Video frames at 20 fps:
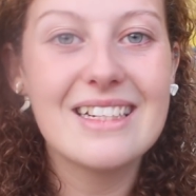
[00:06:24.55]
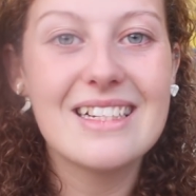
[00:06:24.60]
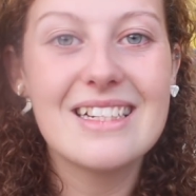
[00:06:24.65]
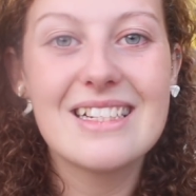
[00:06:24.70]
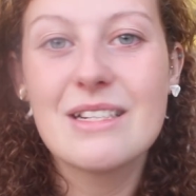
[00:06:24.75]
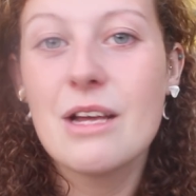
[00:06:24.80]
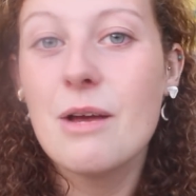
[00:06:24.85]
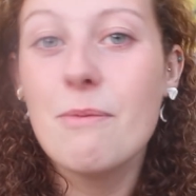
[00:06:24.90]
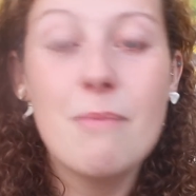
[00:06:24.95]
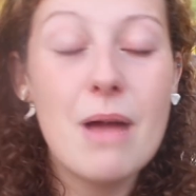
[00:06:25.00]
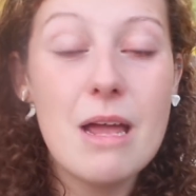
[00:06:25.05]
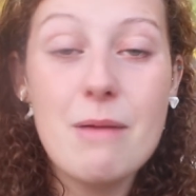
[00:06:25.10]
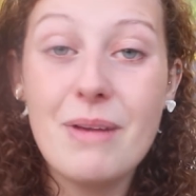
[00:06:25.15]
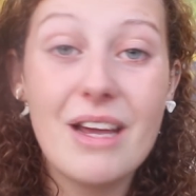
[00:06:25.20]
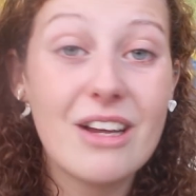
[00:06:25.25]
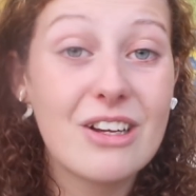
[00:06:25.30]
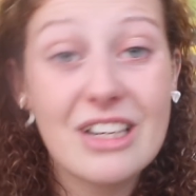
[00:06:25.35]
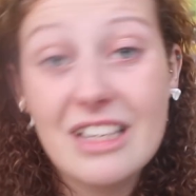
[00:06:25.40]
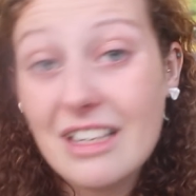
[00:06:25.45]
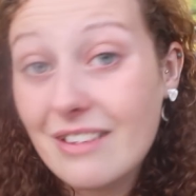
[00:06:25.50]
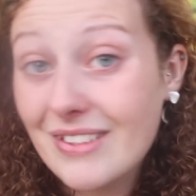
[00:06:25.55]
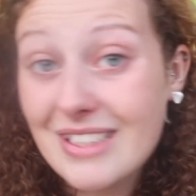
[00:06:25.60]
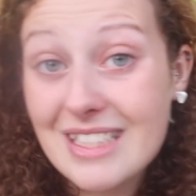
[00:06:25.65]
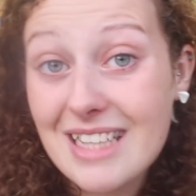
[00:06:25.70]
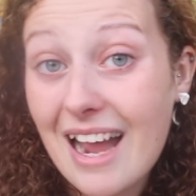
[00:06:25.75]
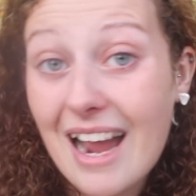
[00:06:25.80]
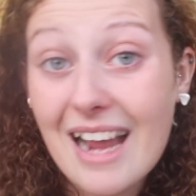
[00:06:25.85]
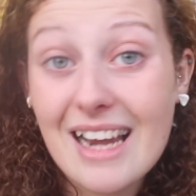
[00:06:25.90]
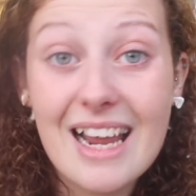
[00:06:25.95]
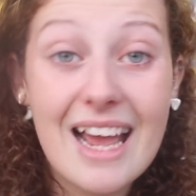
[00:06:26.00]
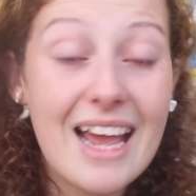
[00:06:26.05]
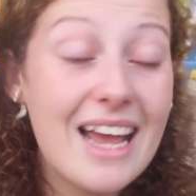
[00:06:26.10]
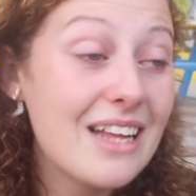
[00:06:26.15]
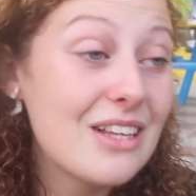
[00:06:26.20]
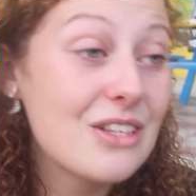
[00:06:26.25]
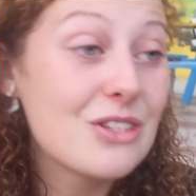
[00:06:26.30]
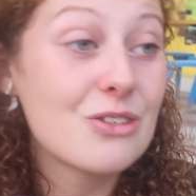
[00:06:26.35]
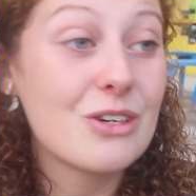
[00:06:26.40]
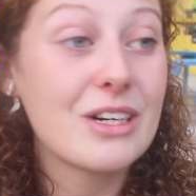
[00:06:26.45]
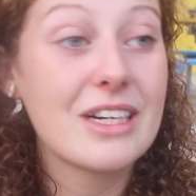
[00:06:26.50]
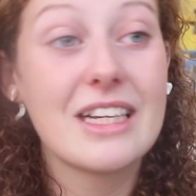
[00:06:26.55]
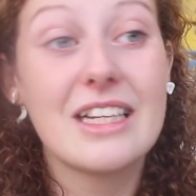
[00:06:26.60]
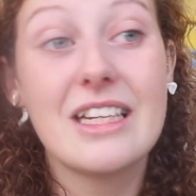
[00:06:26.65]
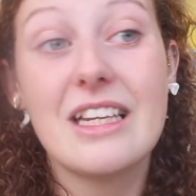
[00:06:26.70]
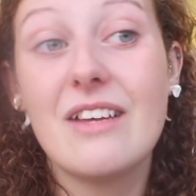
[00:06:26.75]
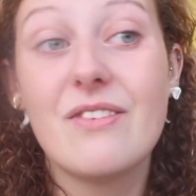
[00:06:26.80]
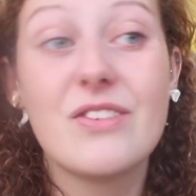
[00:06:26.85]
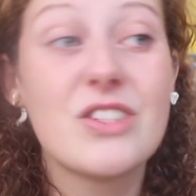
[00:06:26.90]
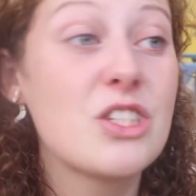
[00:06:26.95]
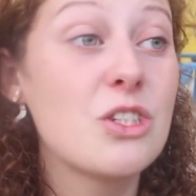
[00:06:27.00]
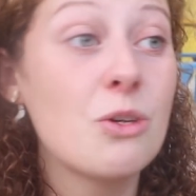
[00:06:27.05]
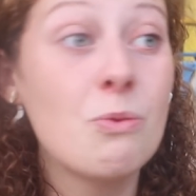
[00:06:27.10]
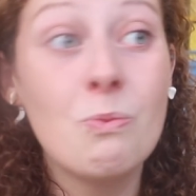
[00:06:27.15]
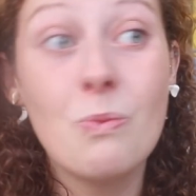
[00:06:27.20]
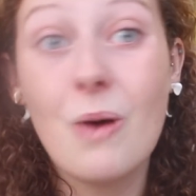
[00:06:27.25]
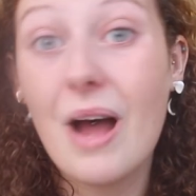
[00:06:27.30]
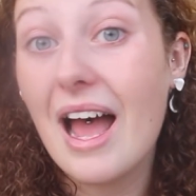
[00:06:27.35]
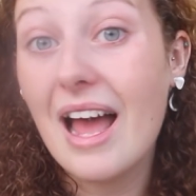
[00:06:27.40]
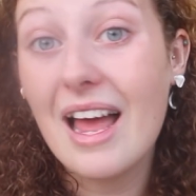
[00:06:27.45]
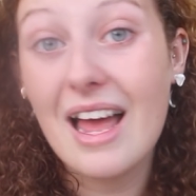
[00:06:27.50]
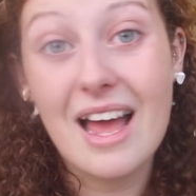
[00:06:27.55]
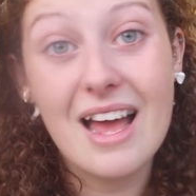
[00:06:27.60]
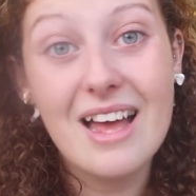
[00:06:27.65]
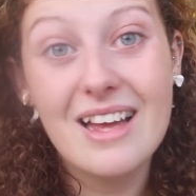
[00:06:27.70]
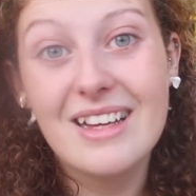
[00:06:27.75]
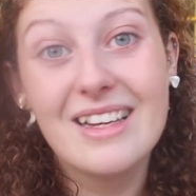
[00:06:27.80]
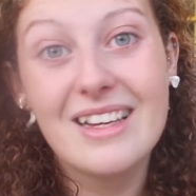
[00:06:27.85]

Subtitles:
and maybe I could live in Thailand, or I could live somewhere